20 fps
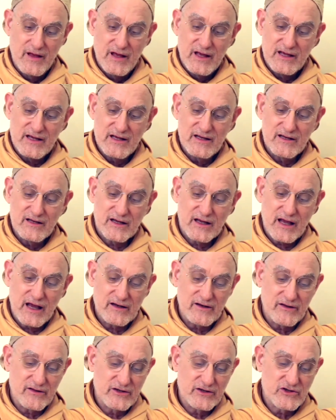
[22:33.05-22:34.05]
He
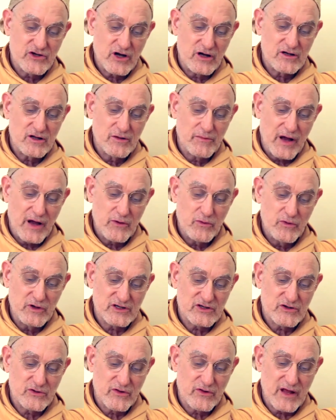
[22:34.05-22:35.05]
indicated the jungle by
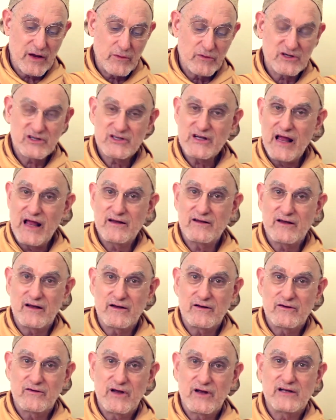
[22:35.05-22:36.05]
which they were
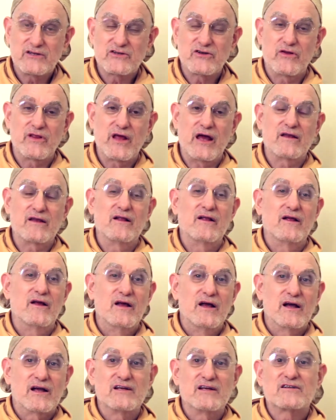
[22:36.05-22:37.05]
standing. Right? So that,
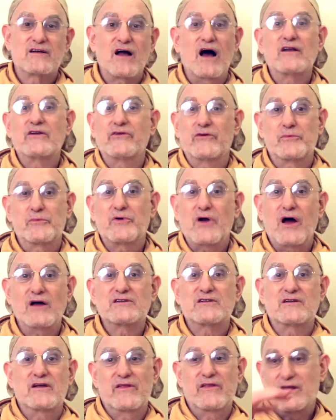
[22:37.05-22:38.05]
because Khandava
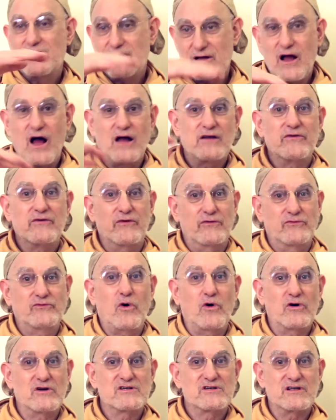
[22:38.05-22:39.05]
Prastha, then the Khandava
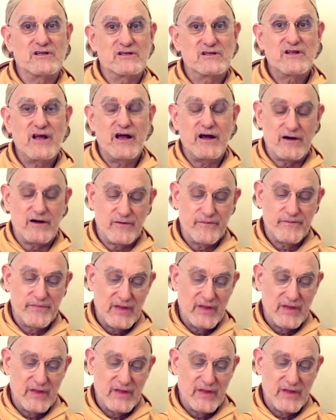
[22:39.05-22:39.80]
forest is there.